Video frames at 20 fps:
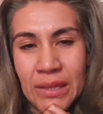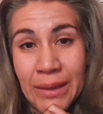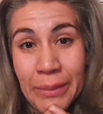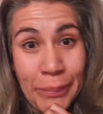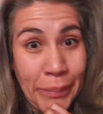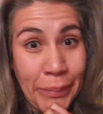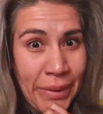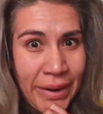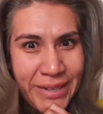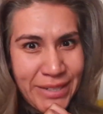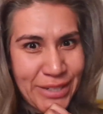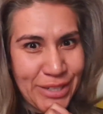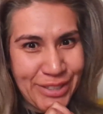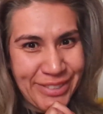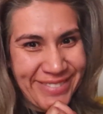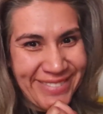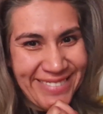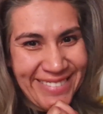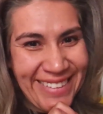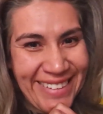March.
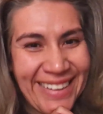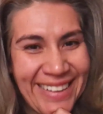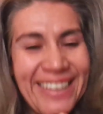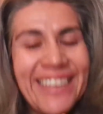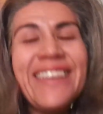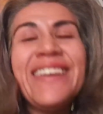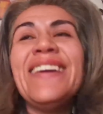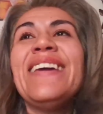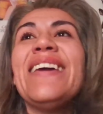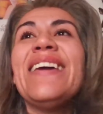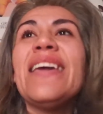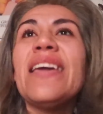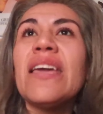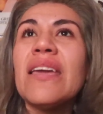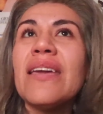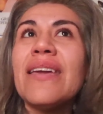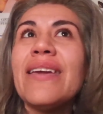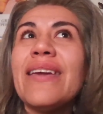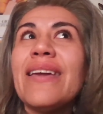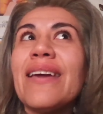
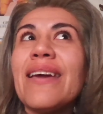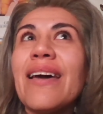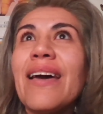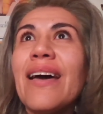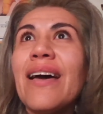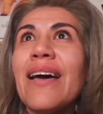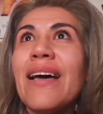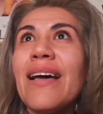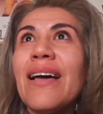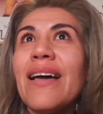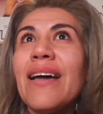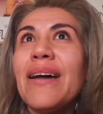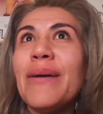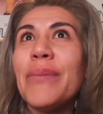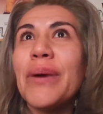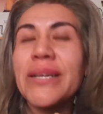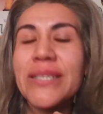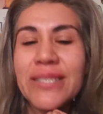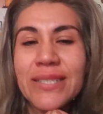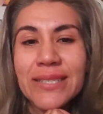
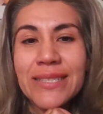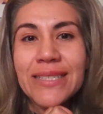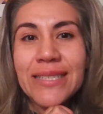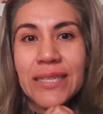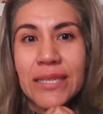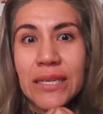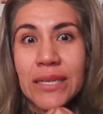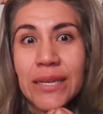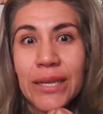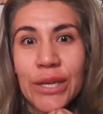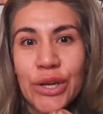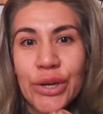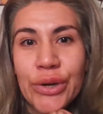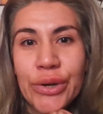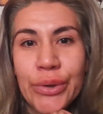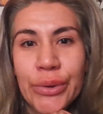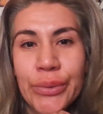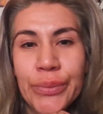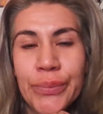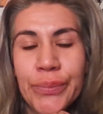March 16, a year
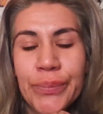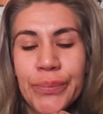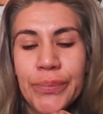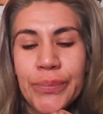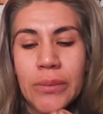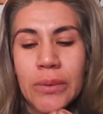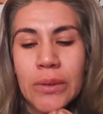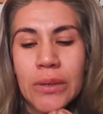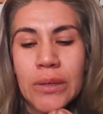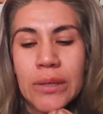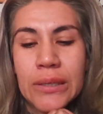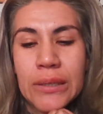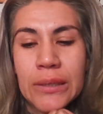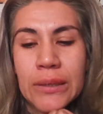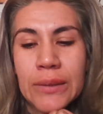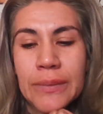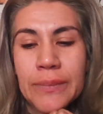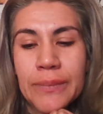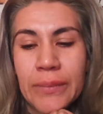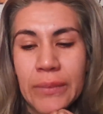ago.
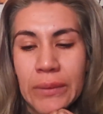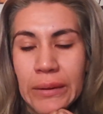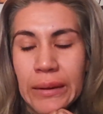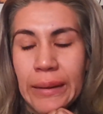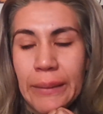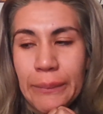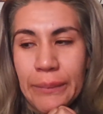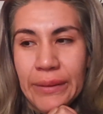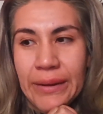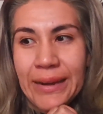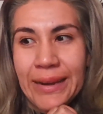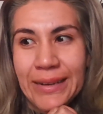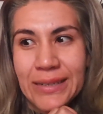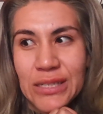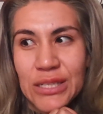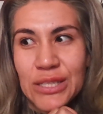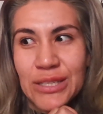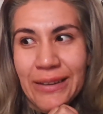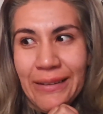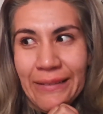It happened. I
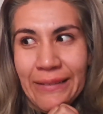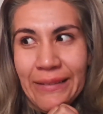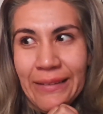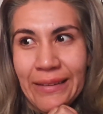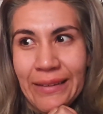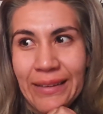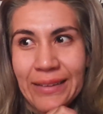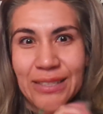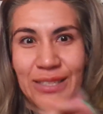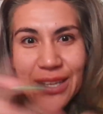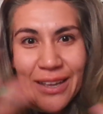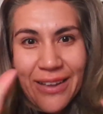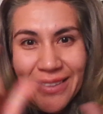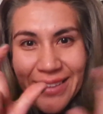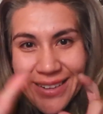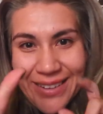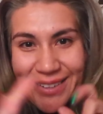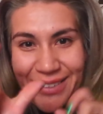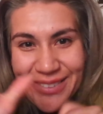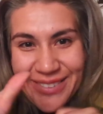just saw the
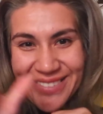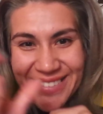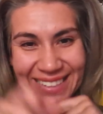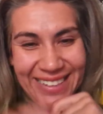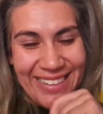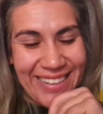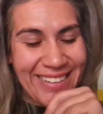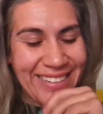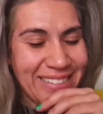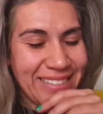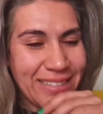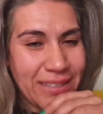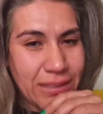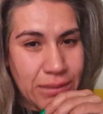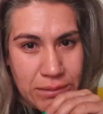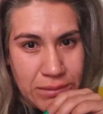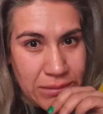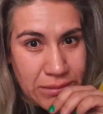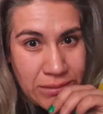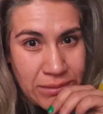little thing, and I was
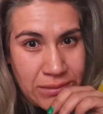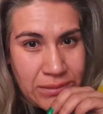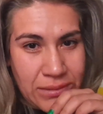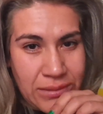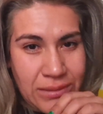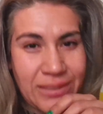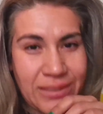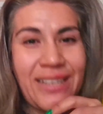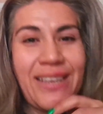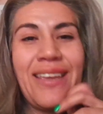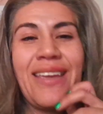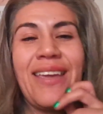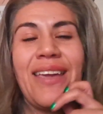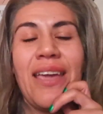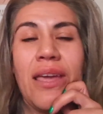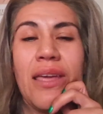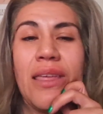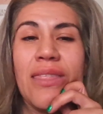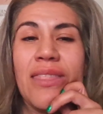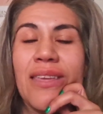like, oh.
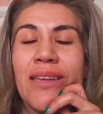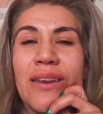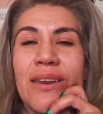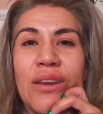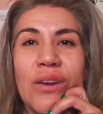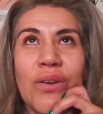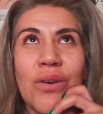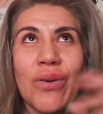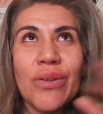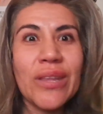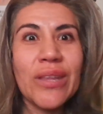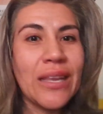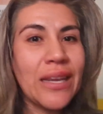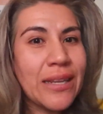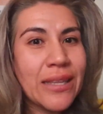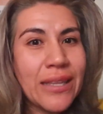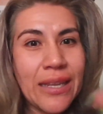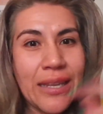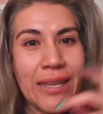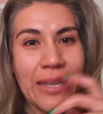And then,
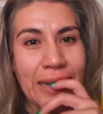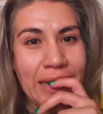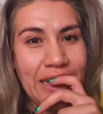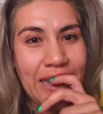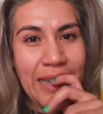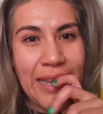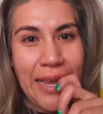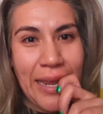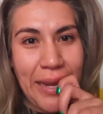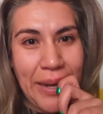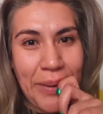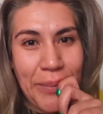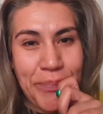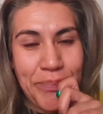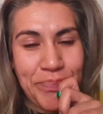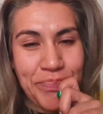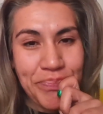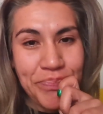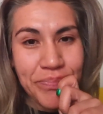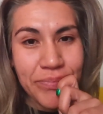the lady
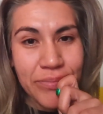came